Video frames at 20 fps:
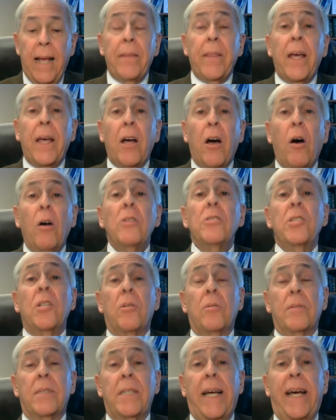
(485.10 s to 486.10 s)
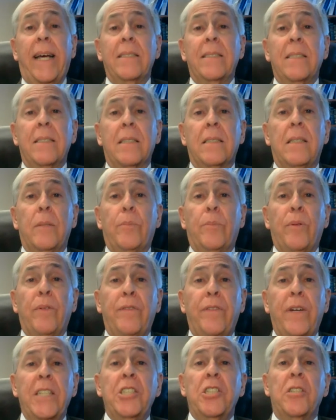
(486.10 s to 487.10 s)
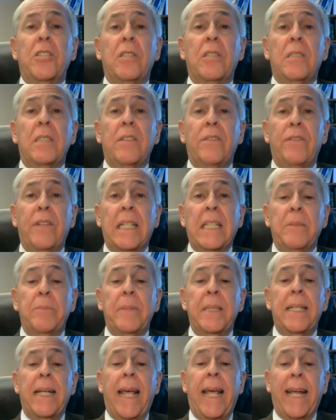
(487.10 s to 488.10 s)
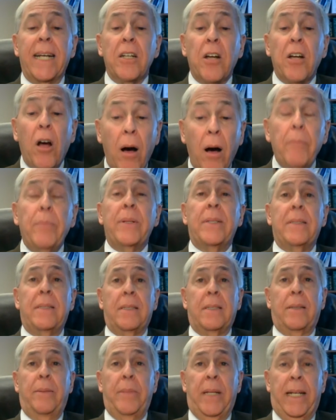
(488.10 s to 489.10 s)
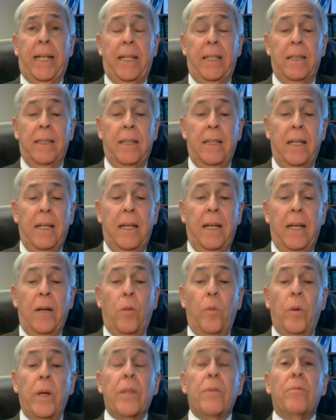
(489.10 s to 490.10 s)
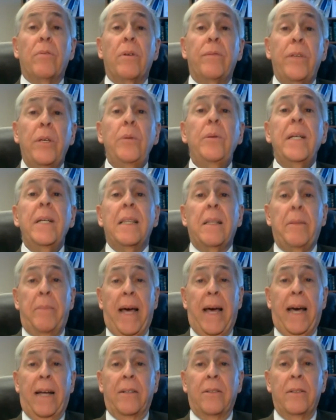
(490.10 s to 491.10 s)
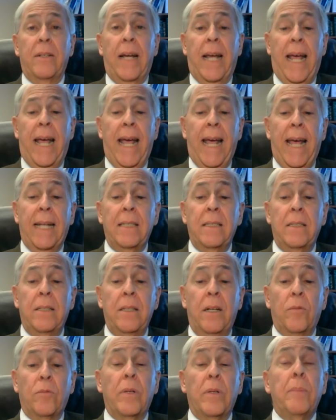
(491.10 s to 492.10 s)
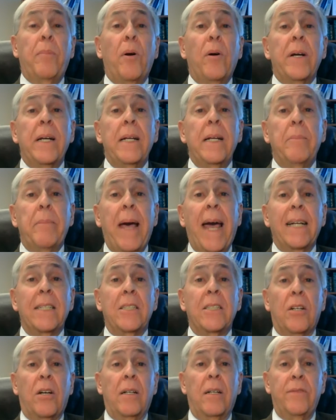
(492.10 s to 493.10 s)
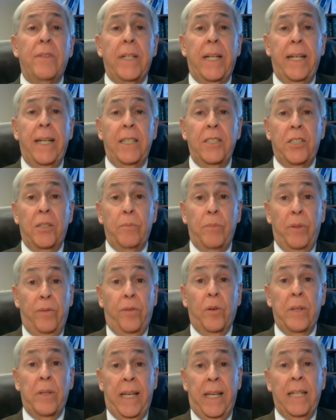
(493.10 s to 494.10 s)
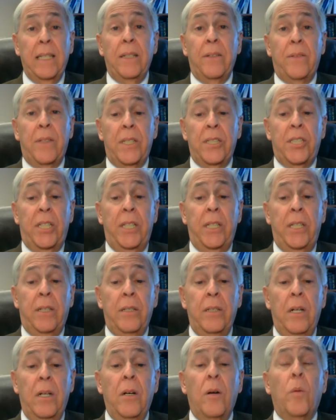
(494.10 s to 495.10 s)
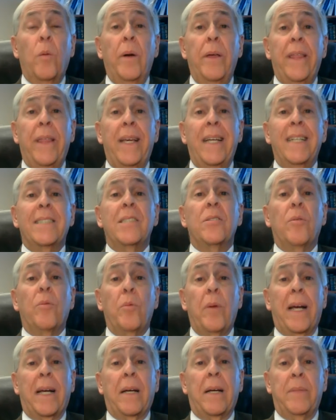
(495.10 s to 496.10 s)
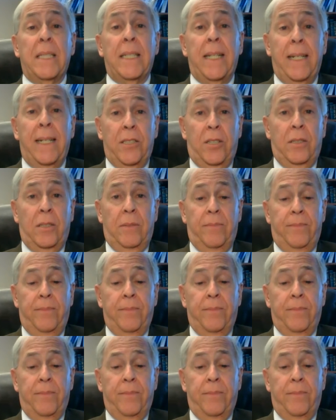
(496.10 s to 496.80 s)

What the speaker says: They also tasked the Professional Development and Competence Committee with reviewing the matter and reporting back to convocation before the end of this year with its recommendation.